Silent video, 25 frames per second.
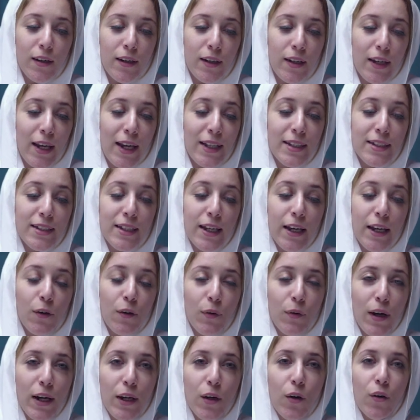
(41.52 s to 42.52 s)
It's
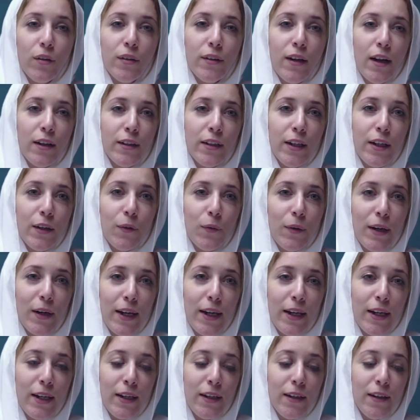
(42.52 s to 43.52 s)
array or
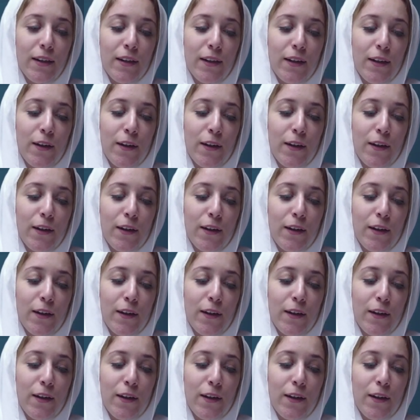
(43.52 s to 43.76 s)
non-array?